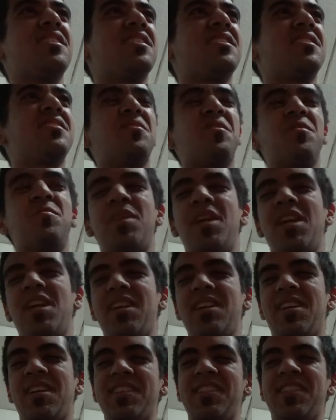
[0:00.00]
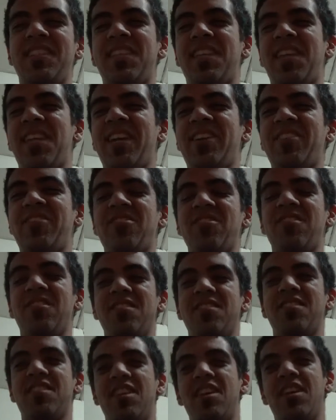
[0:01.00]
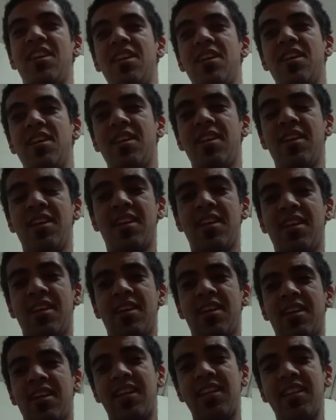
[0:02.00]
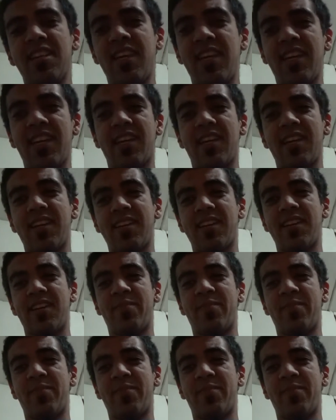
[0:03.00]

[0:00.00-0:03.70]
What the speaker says: I started making all these connections, and like,